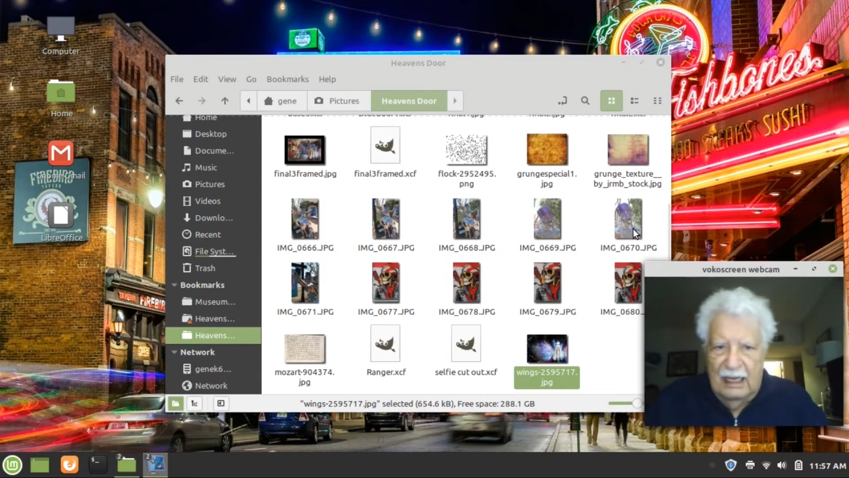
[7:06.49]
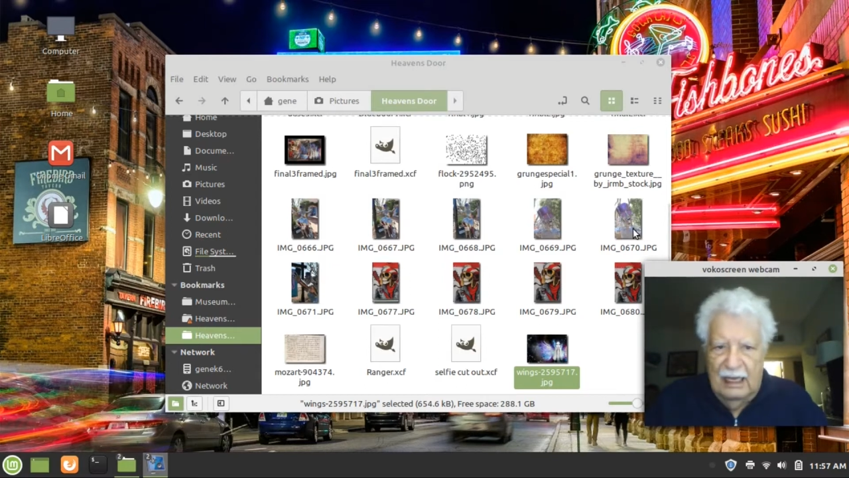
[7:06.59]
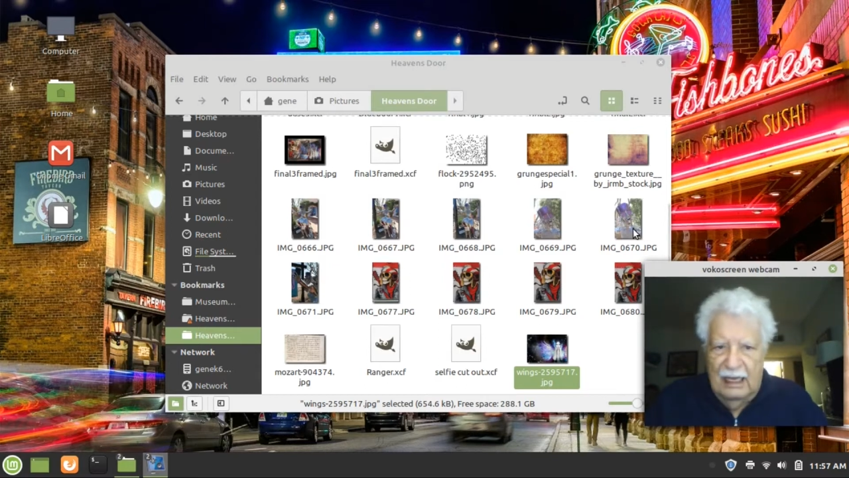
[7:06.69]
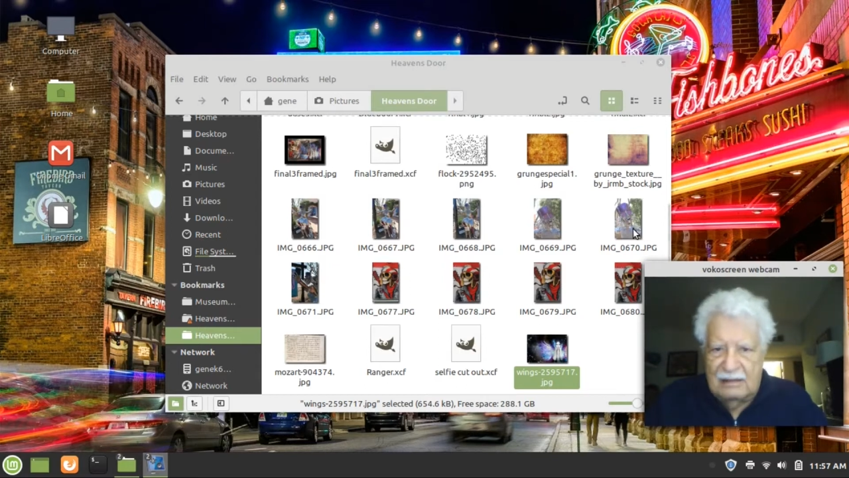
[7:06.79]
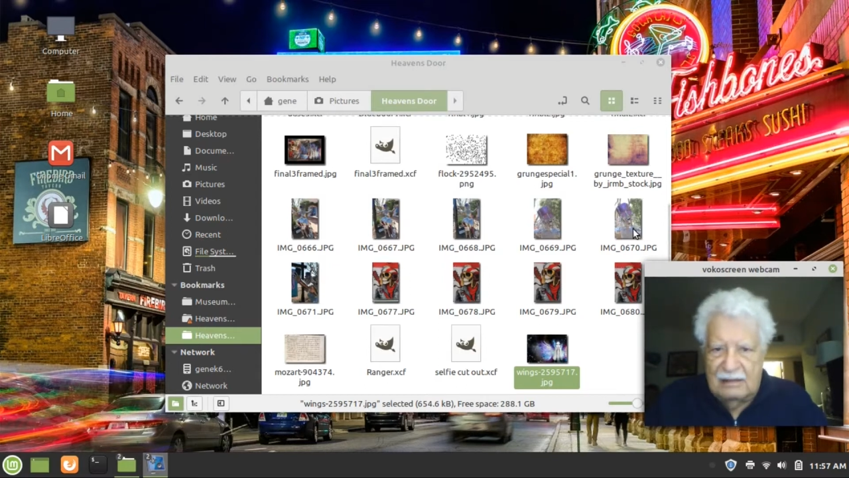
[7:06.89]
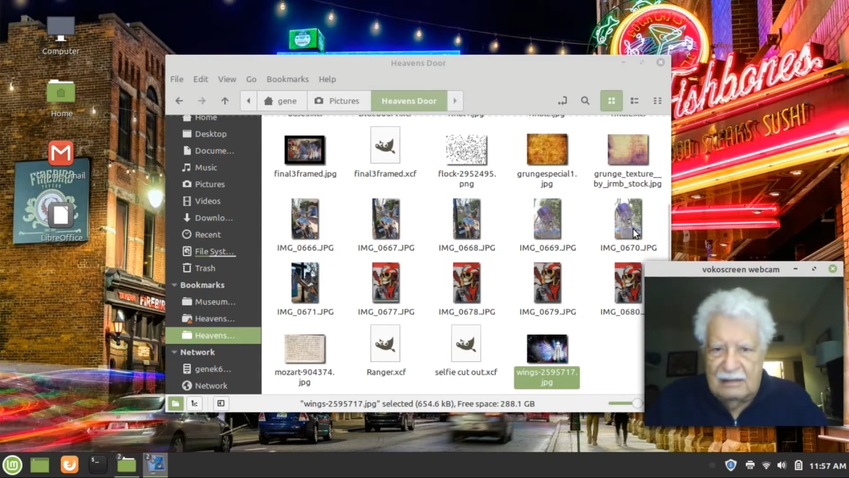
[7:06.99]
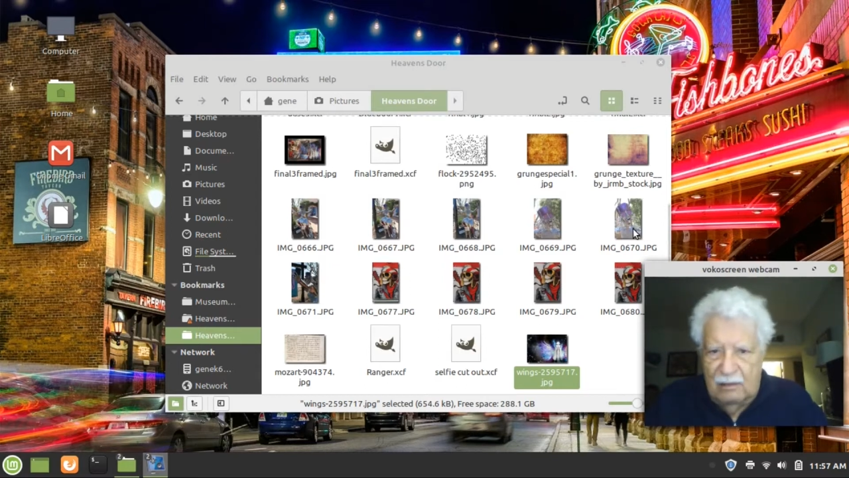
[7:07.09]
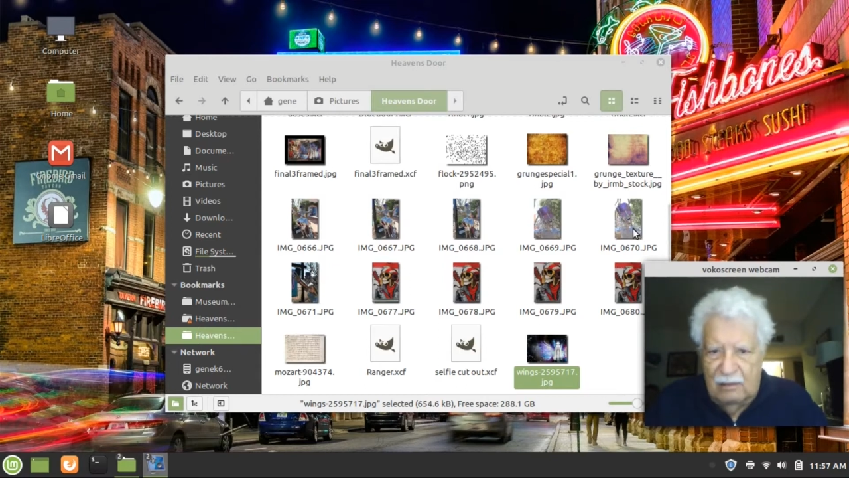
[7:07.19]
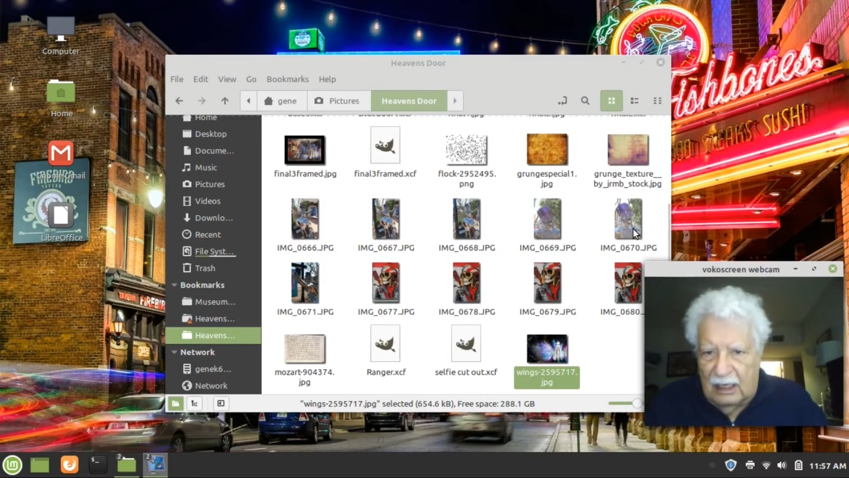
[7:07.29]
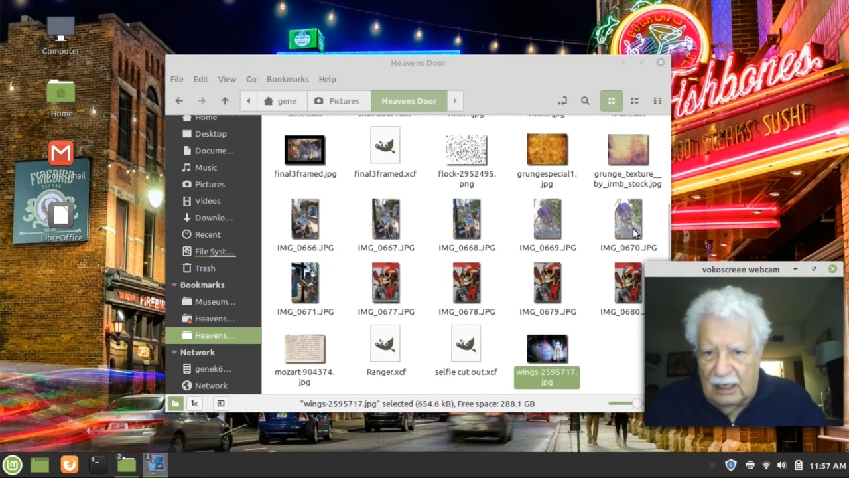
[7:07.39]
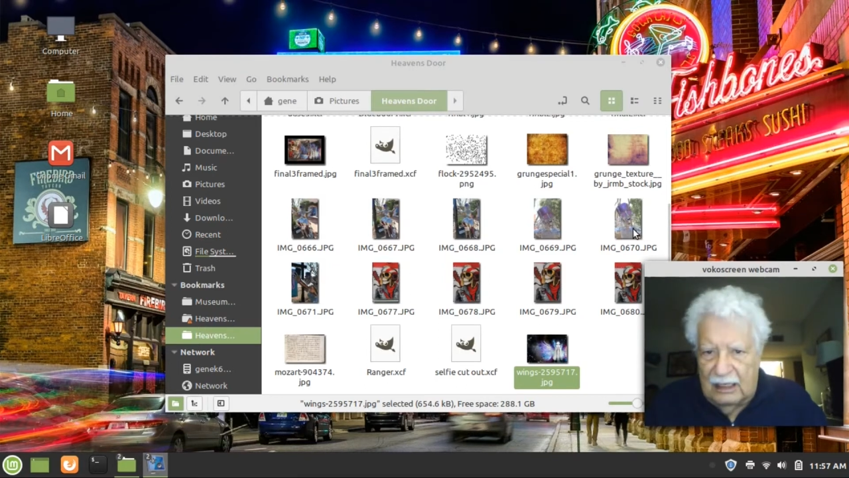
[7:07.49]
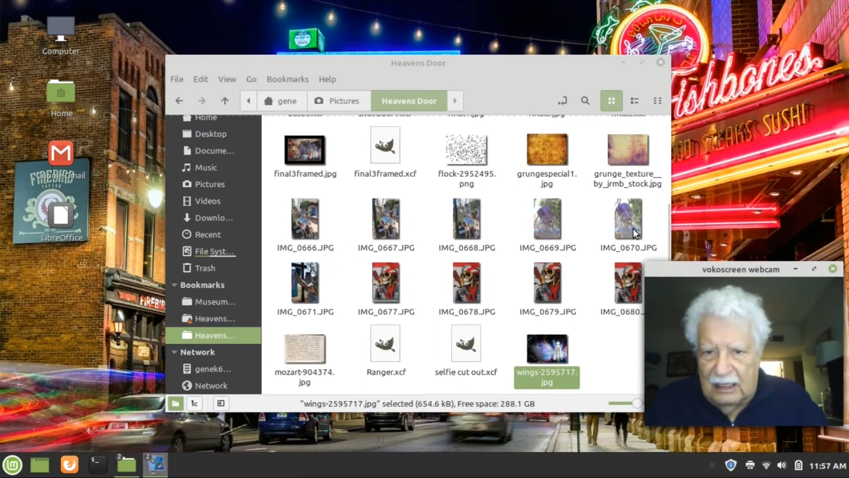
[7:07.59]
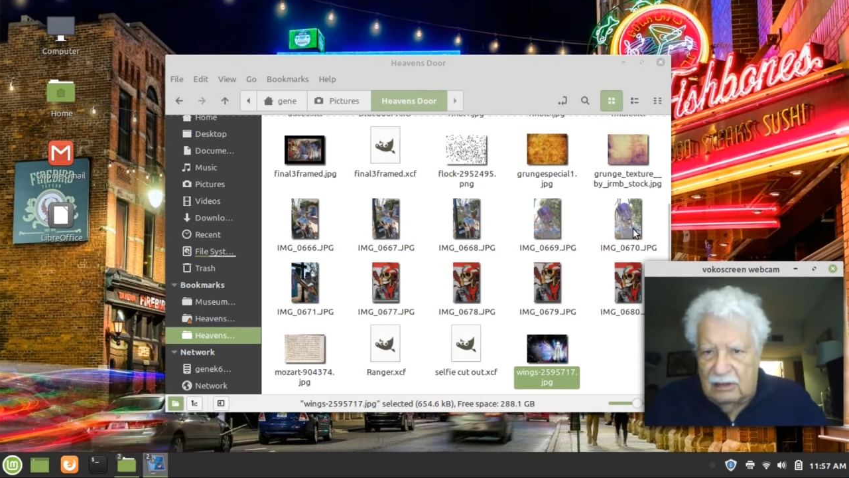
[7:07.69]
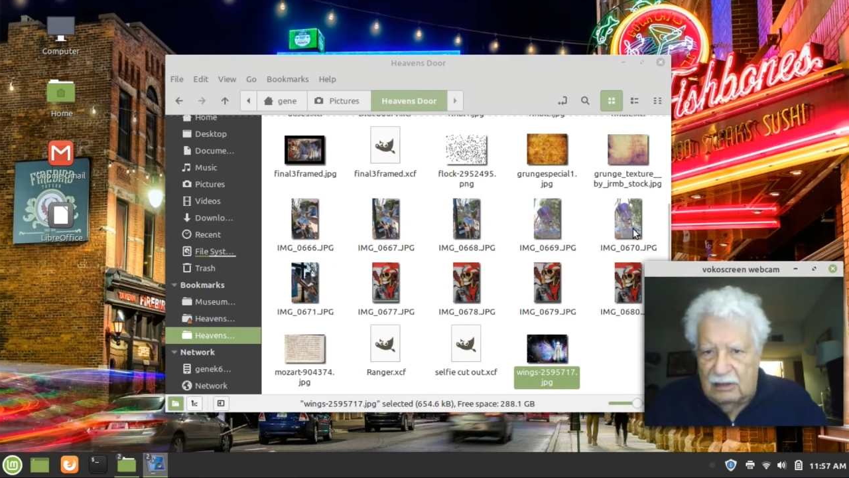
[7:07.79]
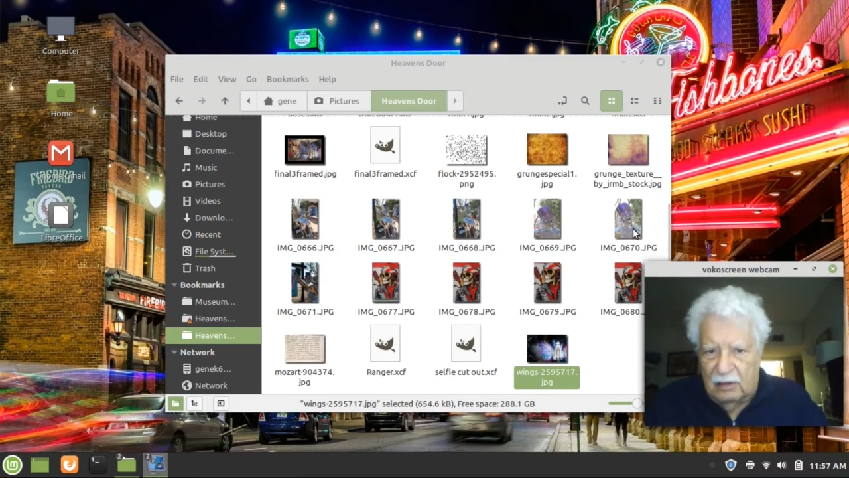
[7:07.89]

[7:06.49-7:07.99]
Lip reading: see what I could do.